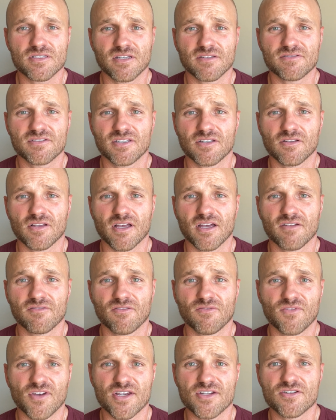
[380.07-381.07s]
I see a lot of
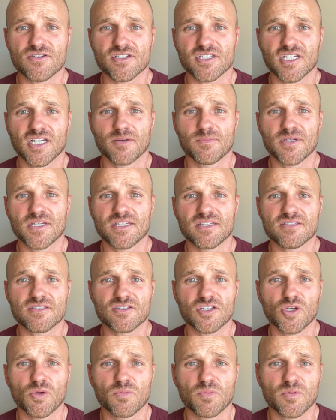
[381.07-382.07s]
investors come in and
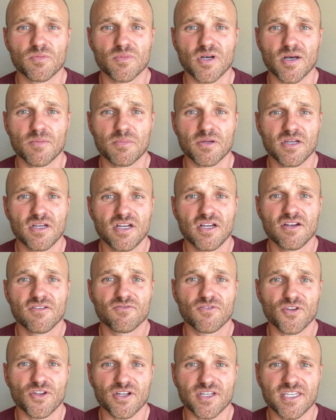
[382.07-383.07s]
scoop them up
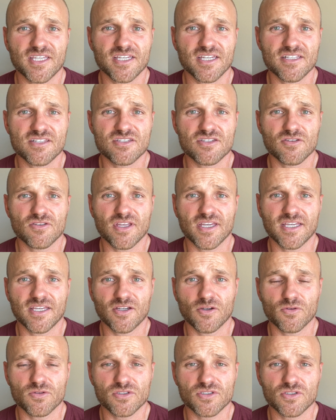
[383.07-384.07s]
for their kids so they can
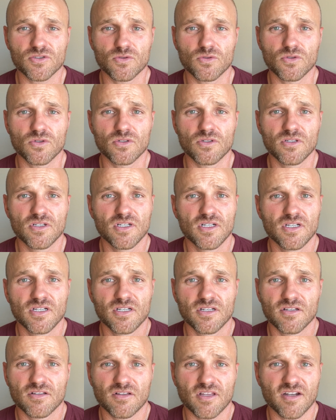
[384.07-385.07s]
go to school.
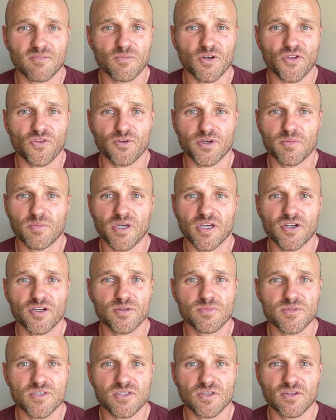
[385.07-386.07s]
A lot of them are 3
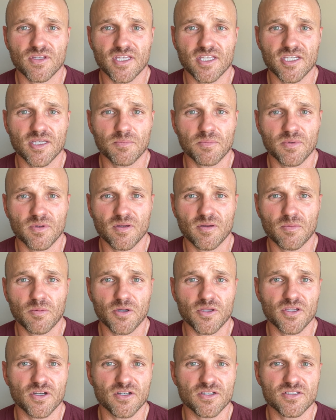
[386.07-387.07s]
bedrooms, so they end up
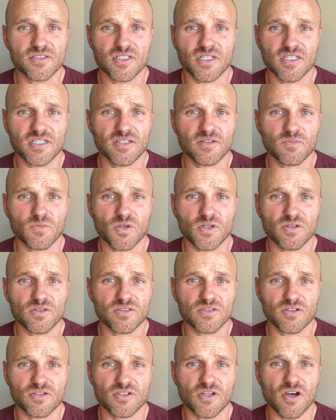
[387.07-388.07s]
putting their son and
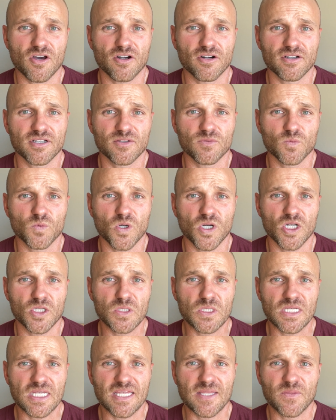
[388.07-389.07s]
or daughter in
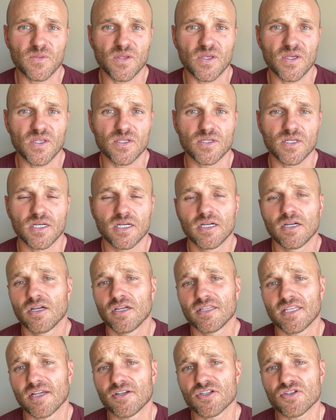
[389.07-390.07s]
one, and then
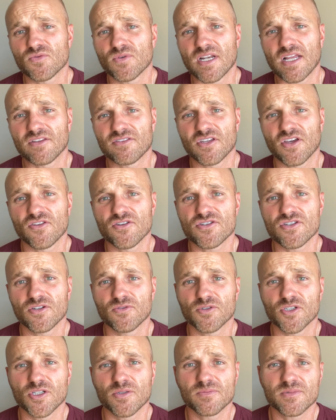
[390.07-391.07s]
they just rent out the other 2
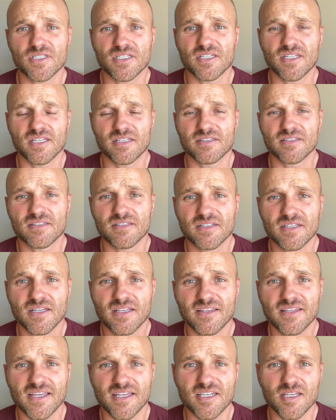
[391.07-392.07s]
rooms, and then
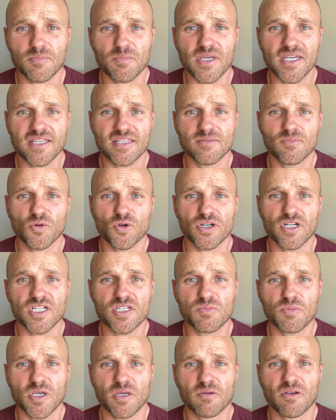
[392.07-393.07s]
they end up making the
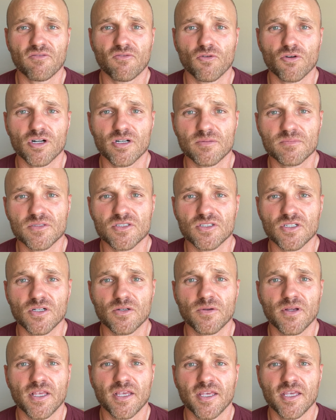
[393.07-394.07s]
mortgage payment for them.
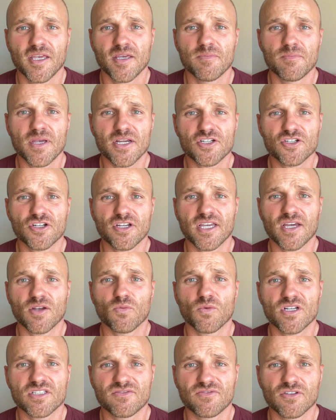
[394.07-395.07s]
So make sure you add
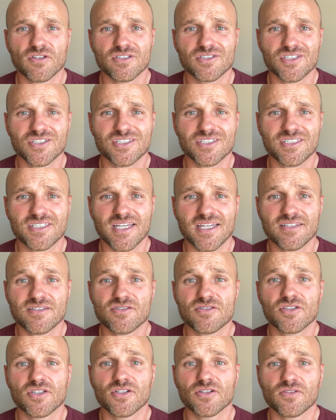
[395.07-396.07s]
West Village Estates
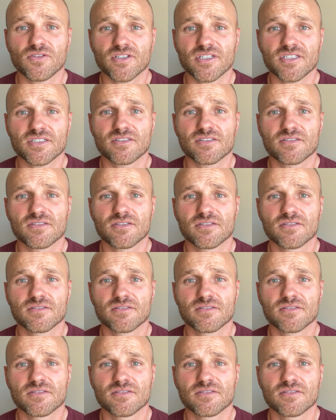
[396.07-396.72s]
to your list.